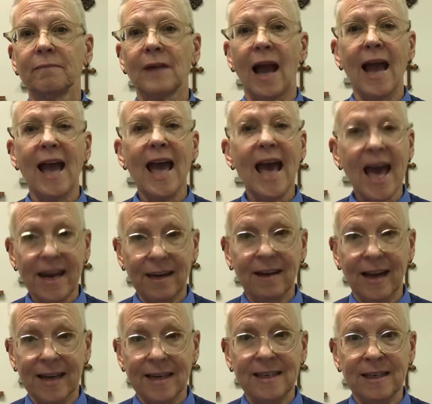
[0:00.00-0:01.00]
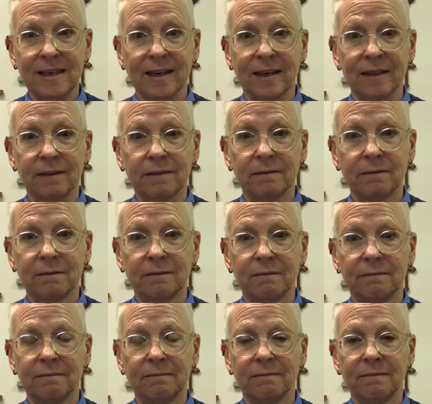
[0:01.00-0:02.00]
I had an idea.
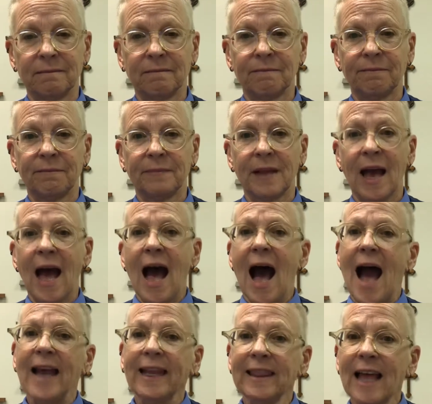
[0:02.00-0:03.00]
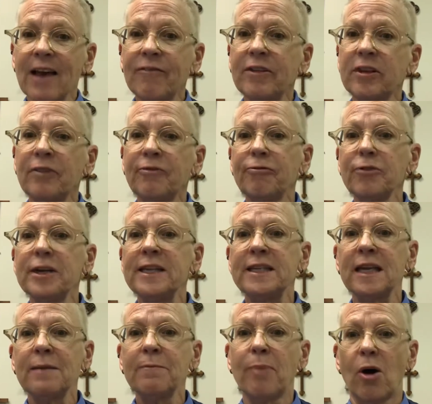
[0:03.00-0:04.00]
I left the
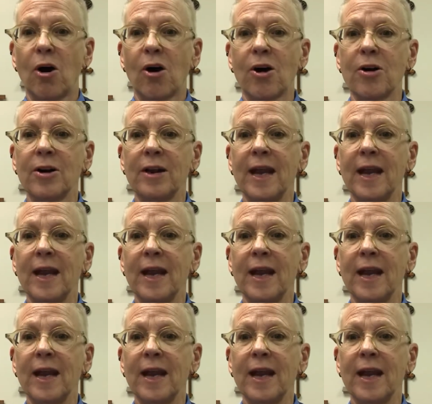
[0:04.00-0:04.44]
freezing barn